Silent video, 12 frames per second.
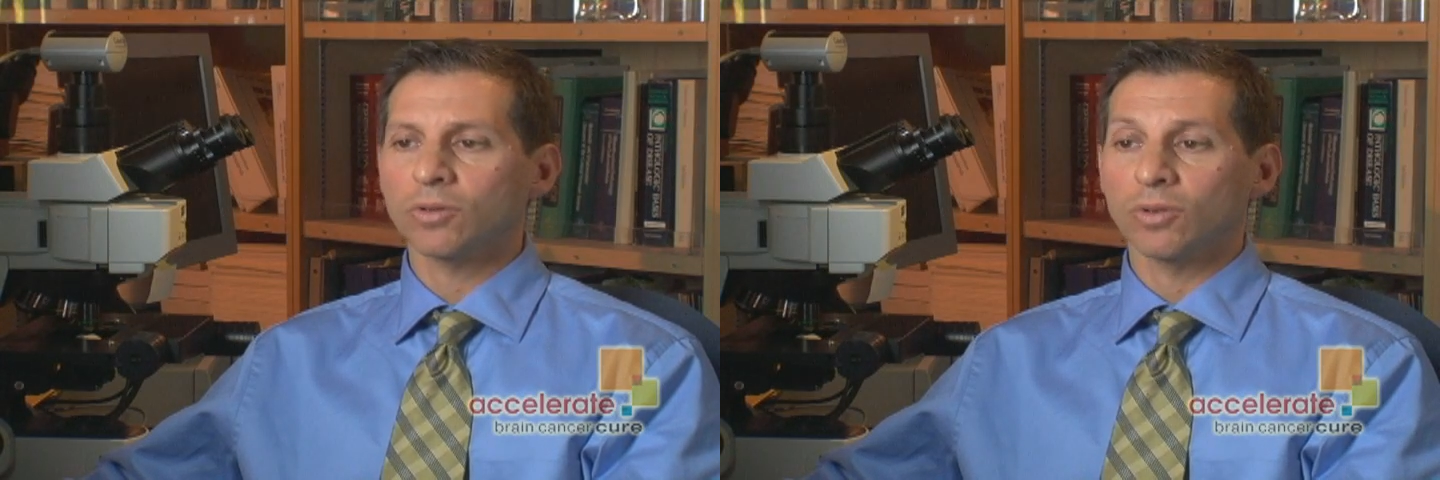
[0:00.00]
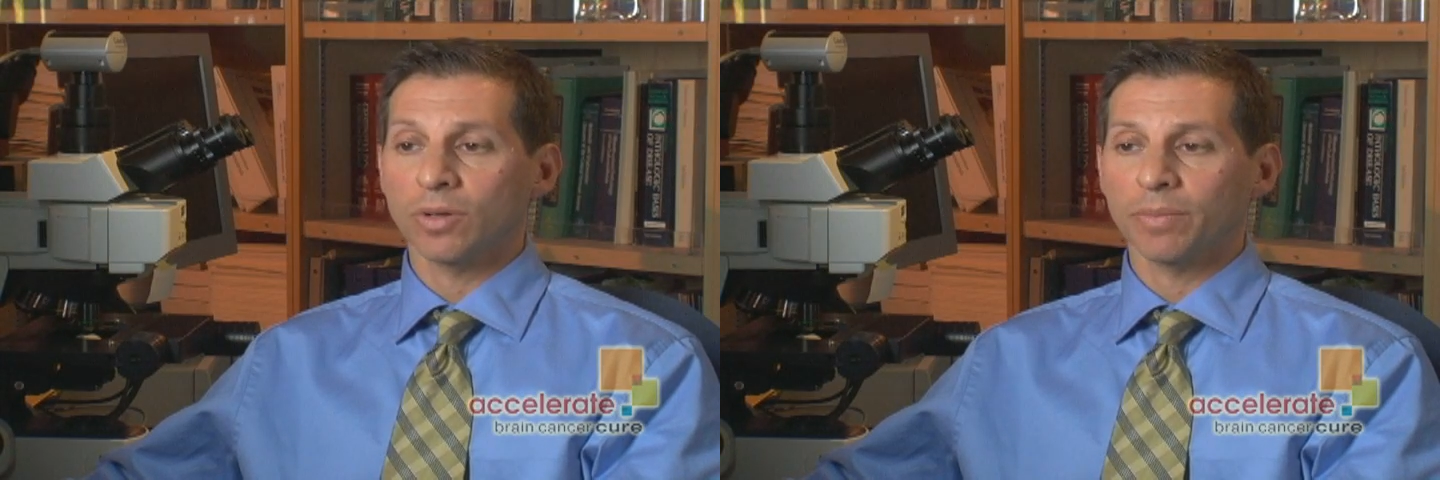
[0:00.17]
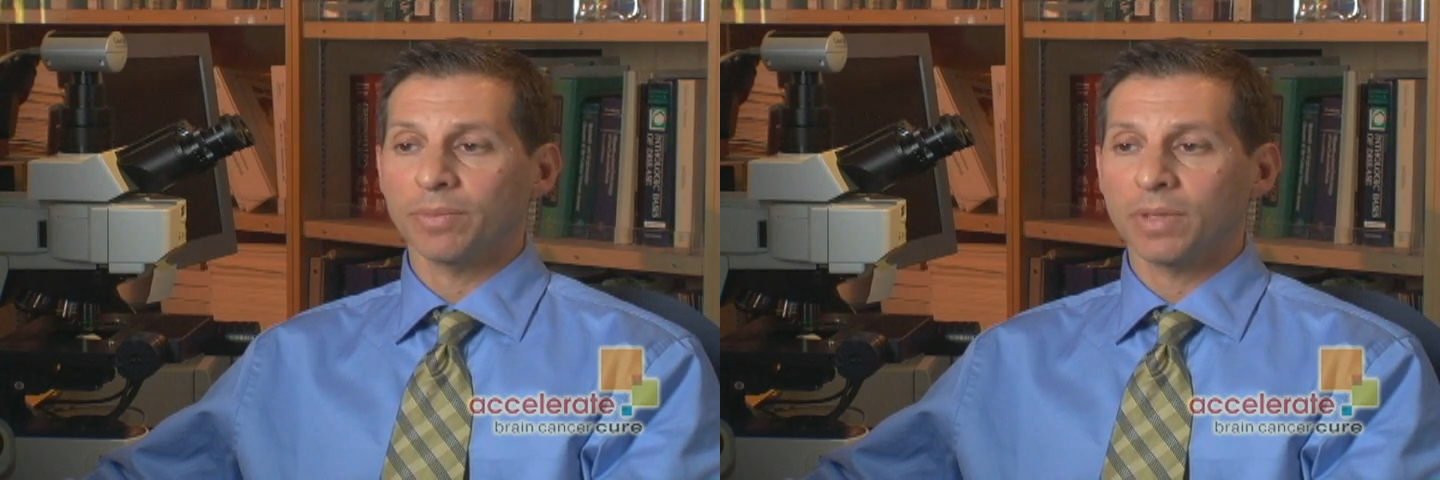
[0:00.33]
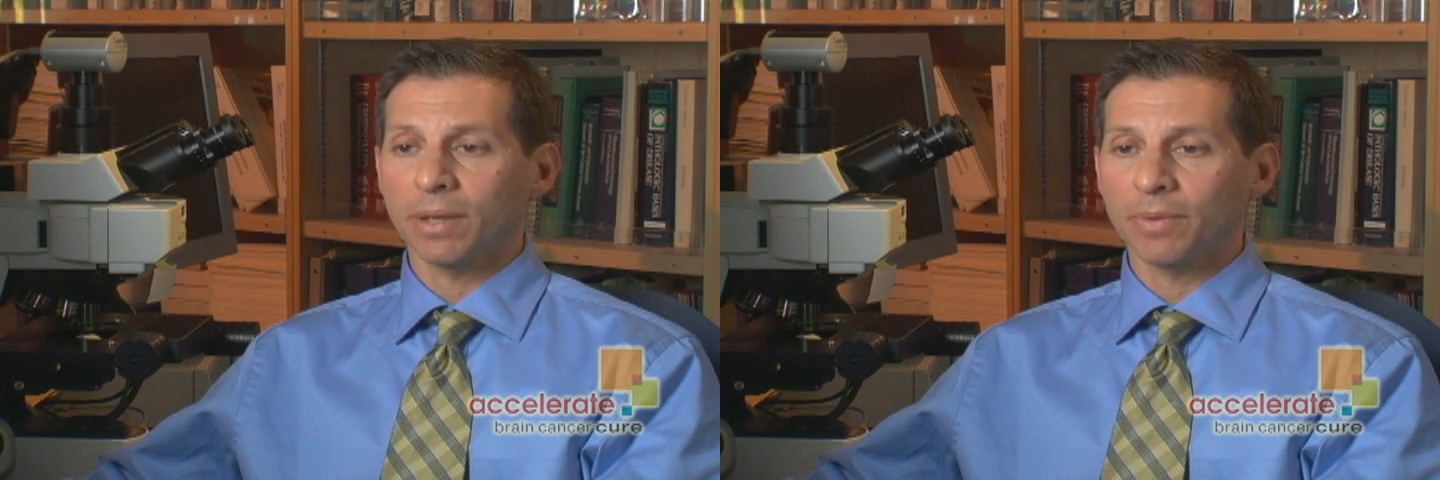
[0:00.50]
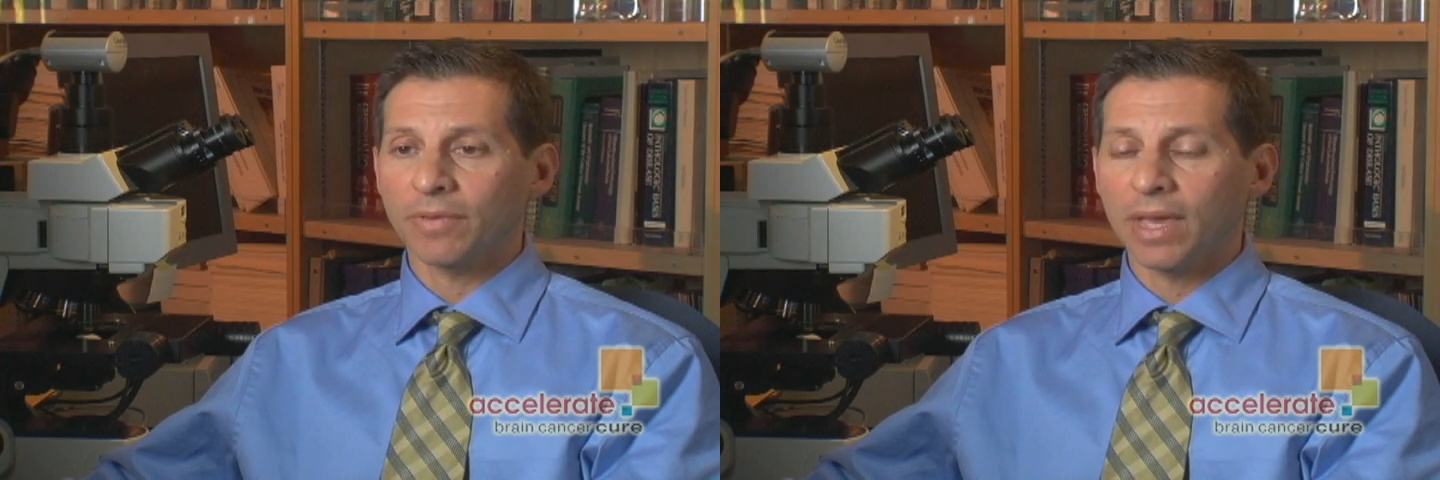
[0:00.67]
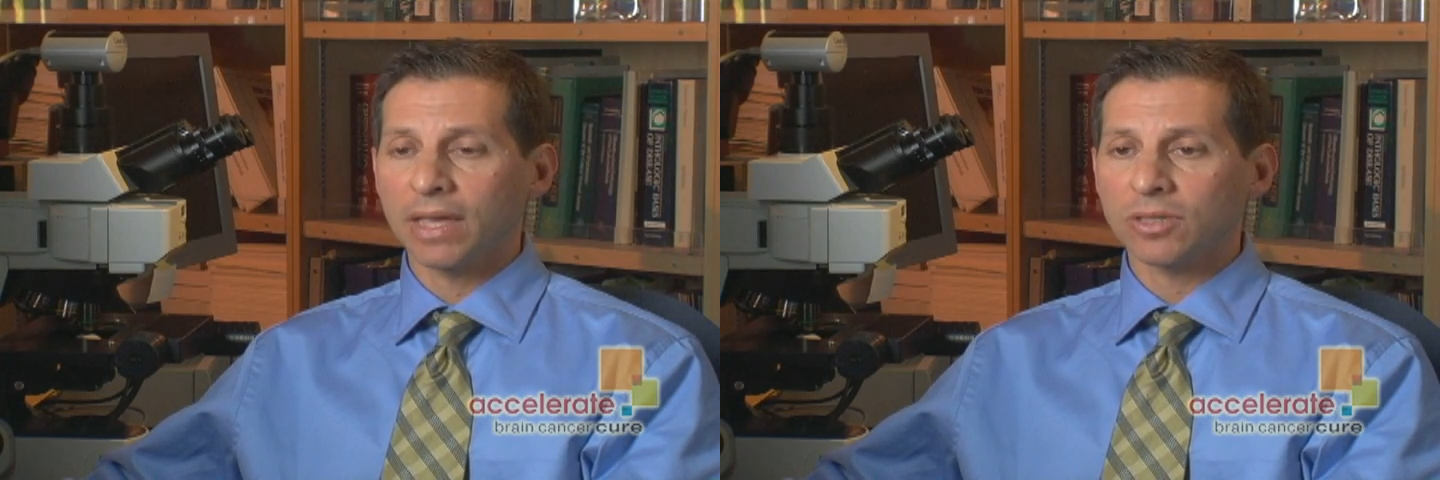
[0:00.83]
type
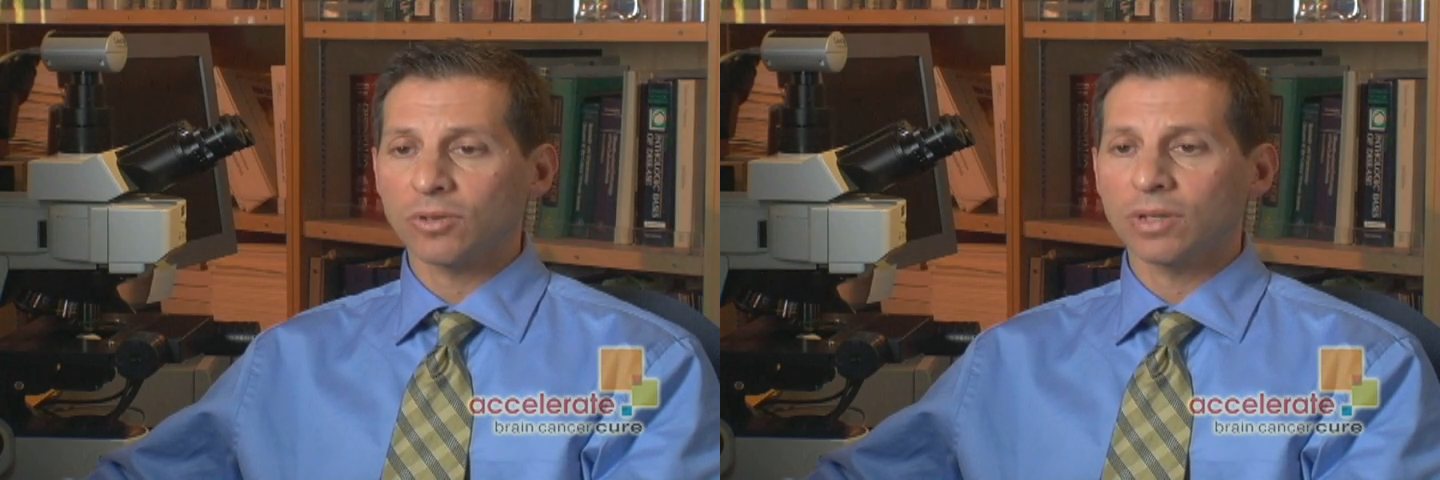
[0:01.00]
of cancer